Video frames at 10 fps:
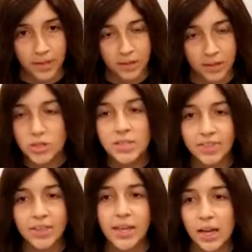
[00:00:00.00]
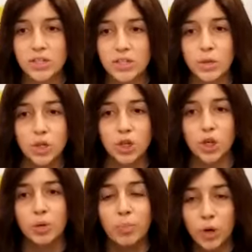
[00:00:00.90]
There's nothing else that we
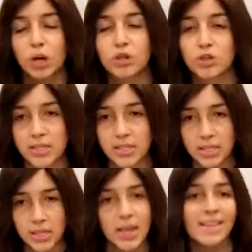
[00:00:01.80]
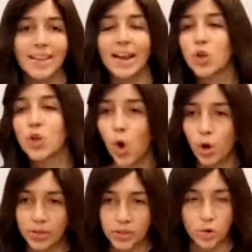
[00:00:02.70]
could put our trust in that has
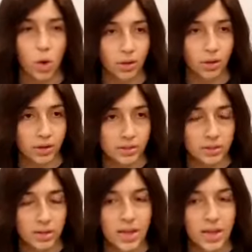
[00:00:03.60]
all these qualities.